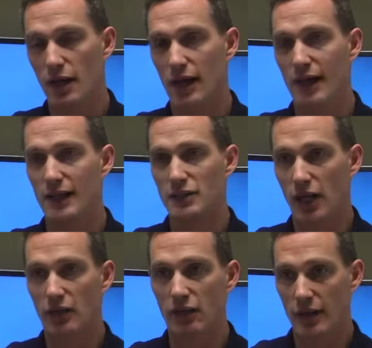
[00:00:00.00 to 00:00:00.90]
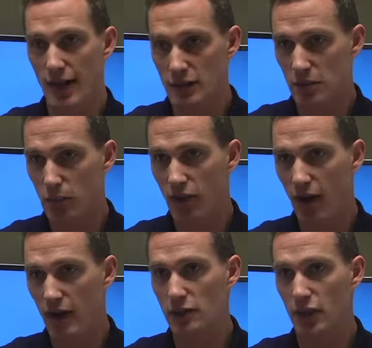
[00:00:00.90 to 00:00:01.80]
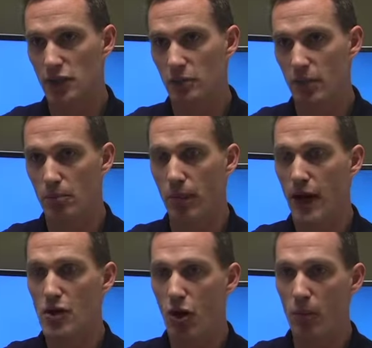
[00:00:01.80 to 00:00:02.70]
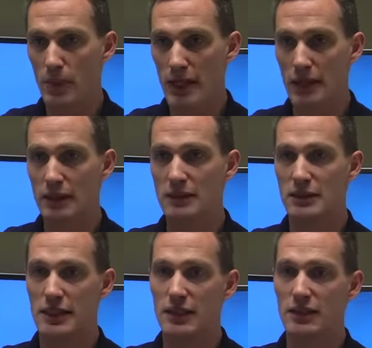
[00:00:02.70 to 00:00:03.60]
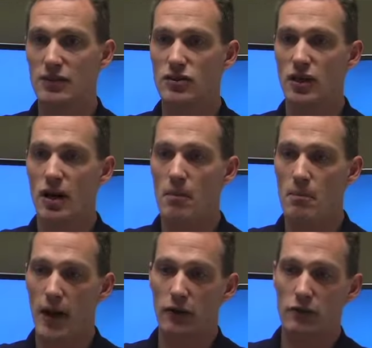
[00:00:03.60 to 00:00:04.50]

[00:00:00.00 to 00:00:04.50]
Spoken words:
And generally that's a provider judgment. By no means is medical